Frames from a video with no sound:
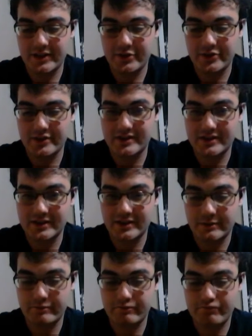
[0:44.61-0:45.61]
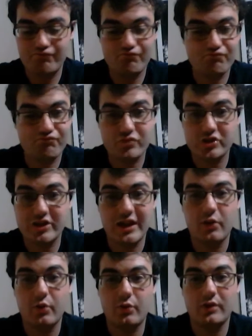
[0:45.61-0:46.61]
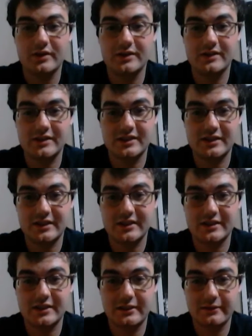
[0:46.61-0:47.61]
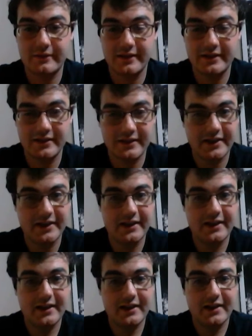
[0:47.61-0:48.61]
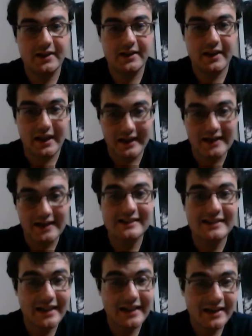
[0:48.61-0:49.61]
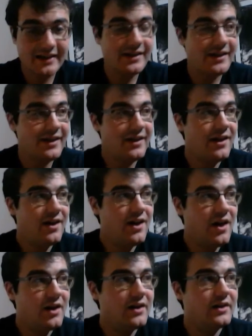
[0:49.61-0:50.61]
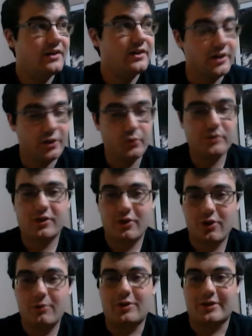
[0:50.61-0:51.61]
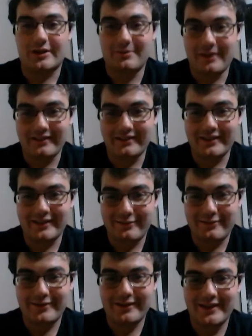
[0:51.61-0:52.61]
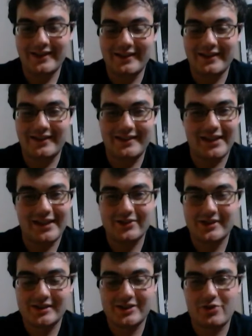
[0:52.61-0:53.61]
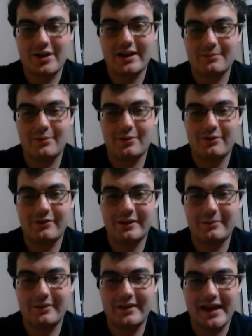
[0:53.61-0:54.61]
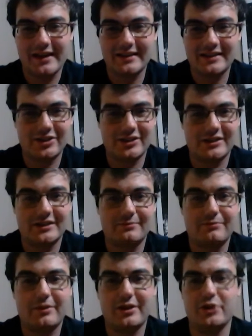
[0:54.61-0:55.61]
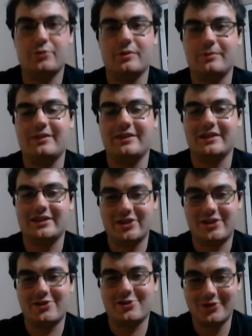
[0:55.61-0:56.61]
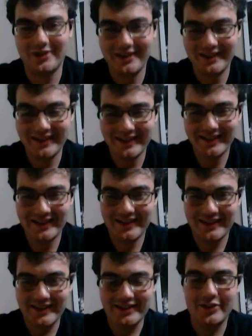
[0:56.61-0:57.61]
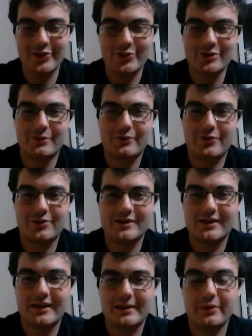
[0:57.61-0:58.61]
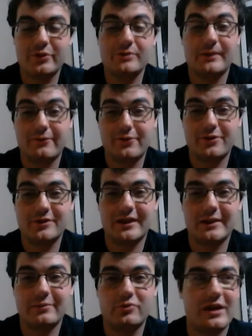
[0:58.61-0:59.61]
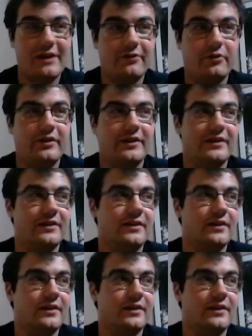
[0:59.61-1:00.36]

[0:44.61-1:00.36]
just how it was and stuff. And I gotta say, it was a hallmark in my life. Not just as a Dragon Ball fan, but as just a human being in general. It was the first time. It was my first time traveling